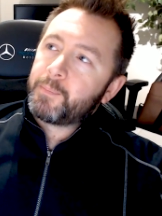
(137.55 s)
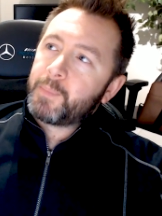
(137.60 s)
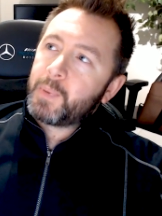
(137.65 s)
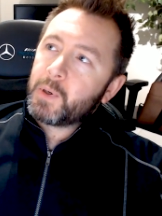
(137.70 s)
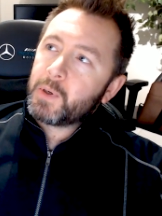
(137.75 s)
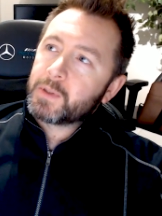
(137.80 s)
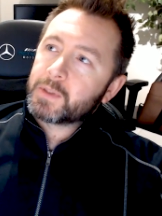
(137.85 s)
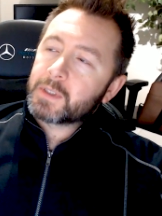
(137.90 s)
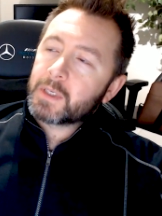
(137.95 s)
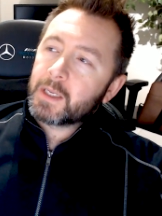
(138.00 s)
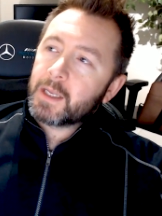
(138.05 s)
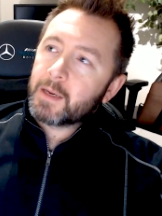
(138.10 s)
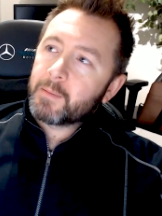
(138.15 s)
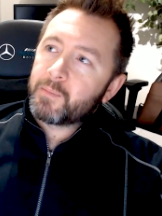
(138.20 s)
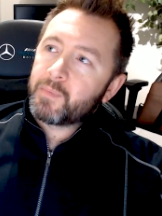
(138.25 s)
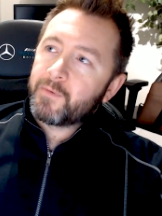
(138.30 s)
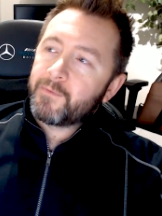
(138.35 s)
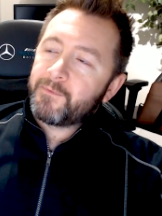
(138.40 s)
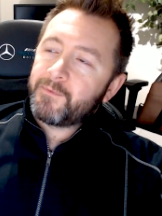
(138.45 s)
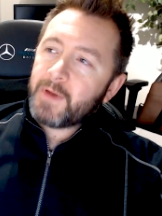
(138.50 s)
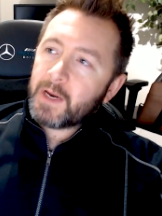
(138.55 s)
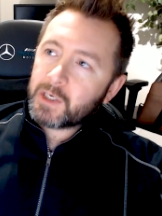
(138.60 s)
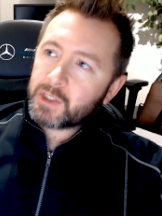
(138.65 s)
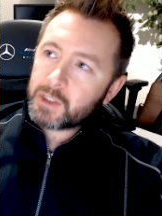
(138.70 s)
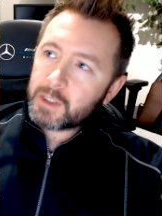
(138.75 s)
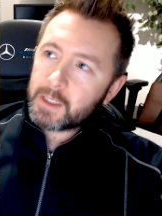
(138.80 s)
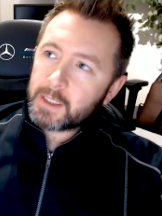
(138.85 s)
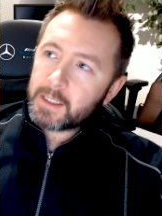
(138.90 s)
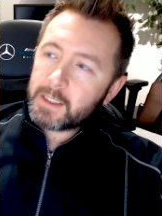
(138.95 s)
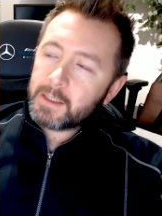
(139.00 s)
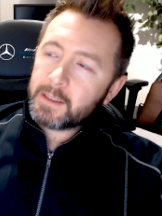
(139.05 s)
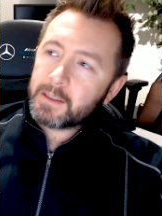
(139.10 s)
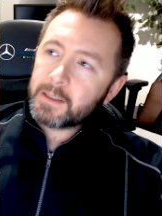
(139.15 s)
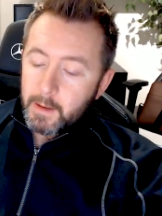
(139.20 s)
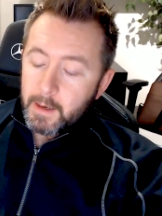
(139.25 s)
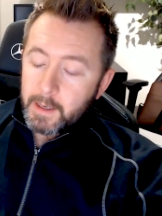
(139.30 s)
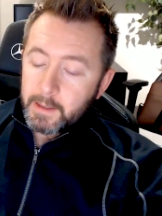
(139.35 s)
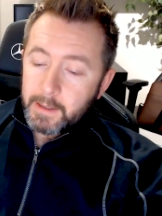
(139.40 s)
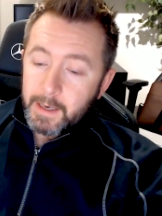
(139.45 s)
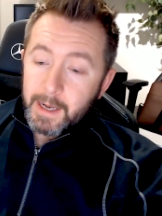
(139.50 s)
personally and professionally.
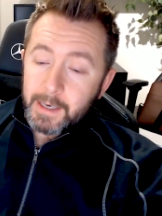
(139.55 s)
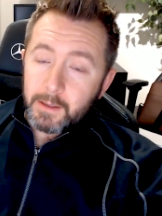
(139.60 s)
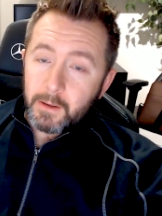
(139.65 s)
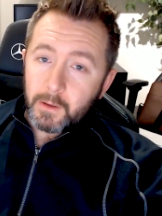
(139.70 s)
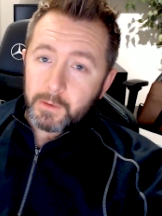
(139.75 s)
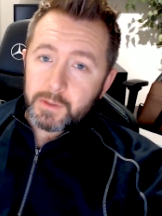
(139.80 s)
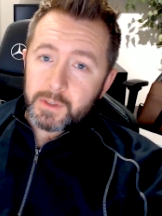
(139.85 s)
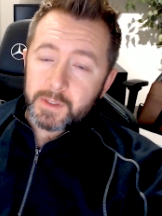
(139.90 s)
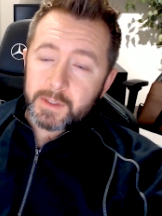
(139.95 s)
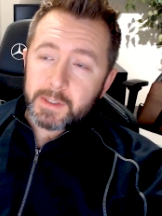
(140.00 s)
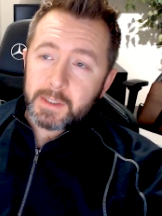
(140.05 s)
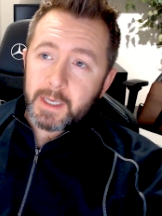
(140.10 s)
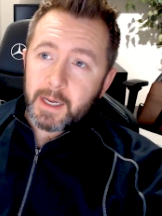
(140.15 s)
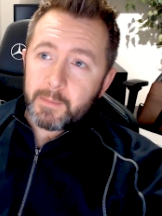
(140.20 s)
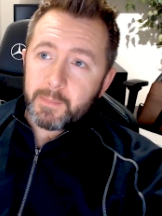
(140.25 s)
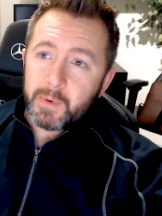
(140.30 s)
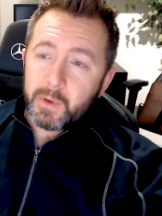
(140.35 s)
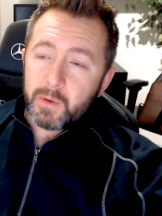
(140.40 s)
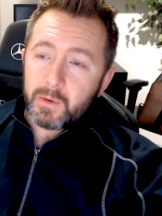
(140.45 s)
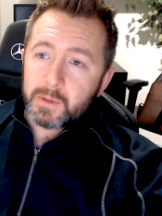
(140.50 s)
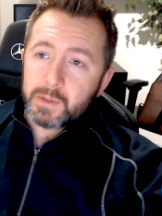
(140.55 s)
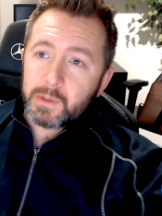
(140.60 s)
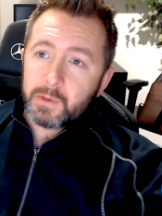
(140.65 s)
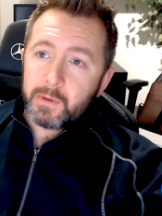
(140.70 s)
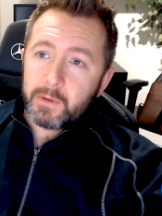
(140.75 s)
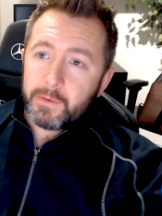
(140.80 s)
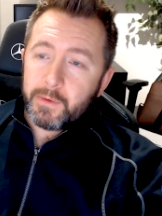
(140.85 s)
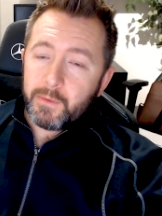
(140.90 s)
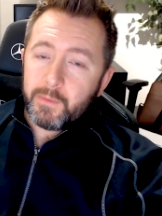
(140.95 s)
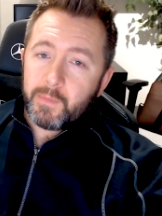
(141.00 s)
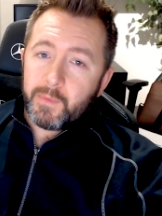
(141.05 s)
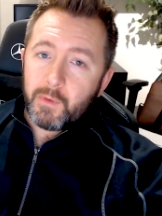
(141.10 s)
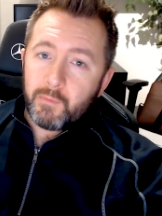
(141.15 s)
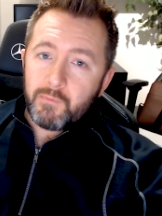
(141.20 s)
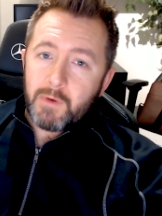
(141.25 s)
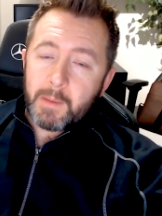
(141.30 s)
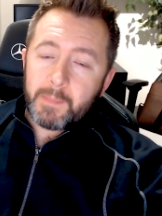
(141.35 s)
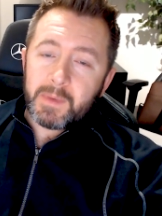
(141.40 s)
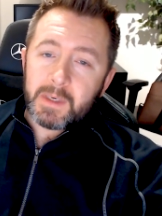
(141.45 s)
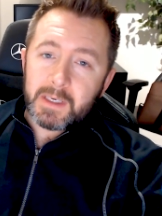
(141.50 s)
And not just that, but also the
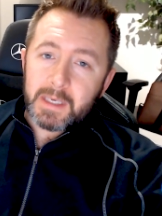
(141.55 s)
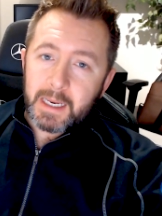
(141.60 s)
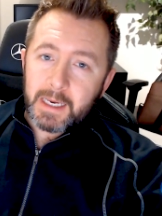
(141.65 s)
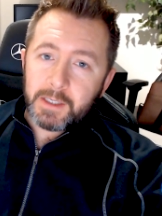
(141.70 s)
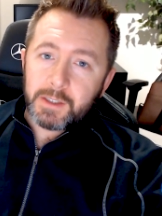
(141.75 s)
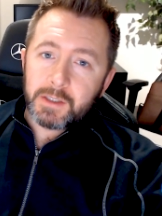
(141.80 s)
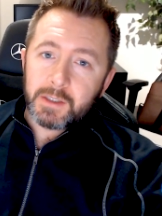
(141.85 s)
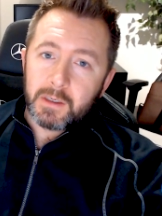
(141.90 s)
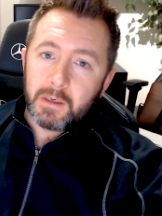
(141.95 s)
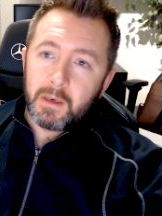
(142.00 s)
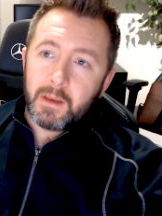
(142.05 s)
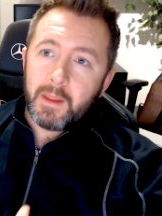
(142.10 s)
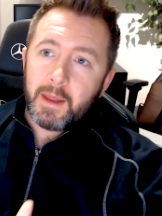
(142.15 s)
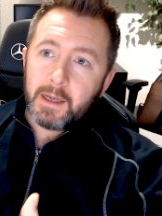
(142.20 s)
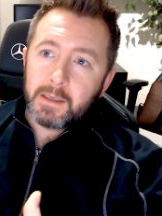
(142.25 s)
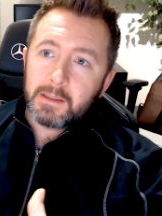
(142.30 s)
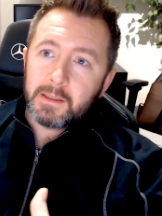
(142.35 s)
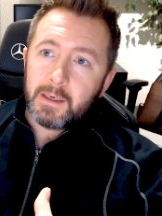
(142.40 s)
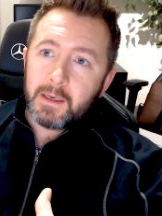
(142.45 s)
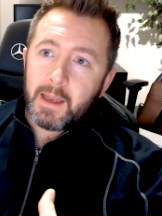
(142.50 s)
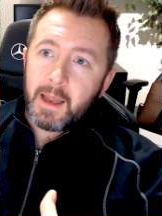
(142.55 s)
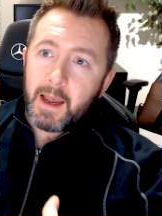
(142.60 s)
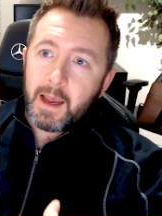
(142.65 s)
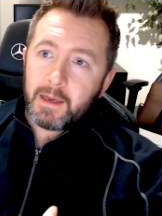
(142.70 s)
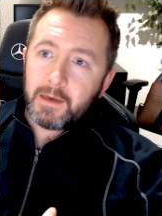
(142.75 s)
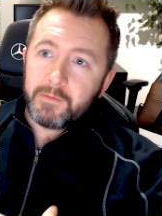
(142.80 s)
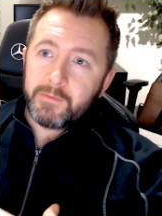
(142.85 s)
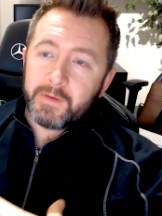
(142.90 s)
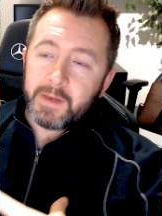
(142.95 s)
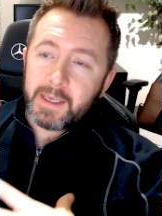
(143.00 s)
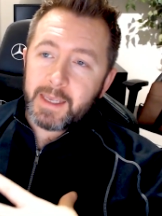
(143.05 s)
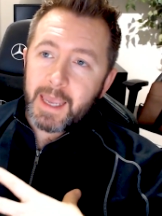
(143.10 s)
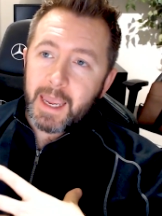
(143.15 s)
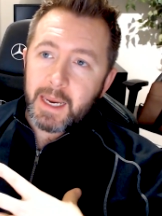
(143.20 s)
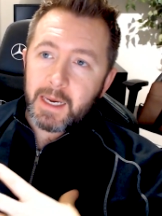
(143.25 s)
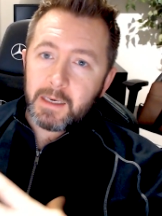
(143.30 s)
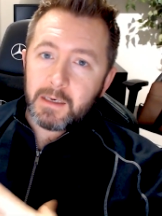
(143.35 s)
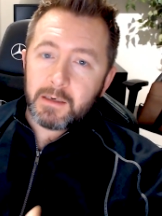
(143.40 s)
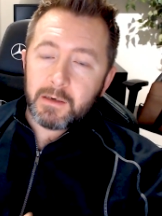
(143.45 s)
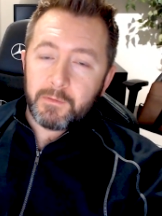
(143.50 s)
reputation that I've
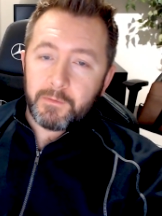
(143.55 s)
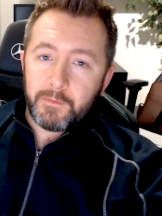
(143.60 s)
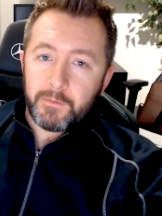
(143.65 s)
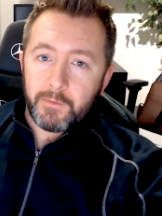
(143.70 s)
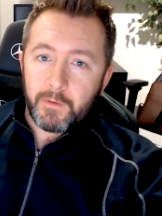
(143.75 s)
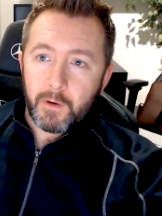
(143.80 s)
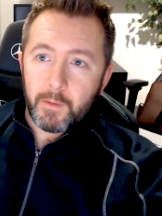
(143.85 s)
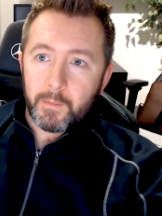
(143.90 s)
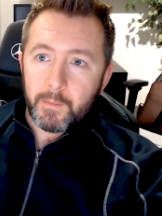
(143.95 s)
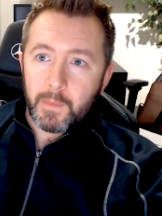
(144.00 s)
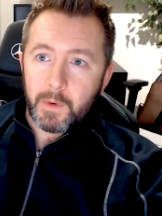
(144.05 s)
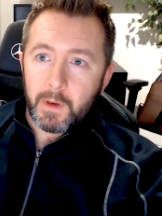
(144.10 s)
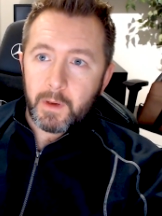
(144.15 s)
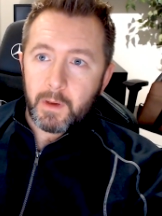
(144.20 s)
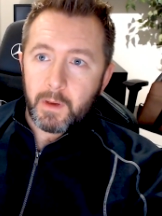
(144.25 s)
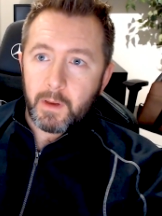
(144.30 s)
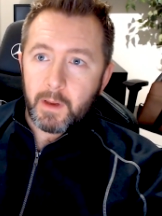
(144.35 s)
gained from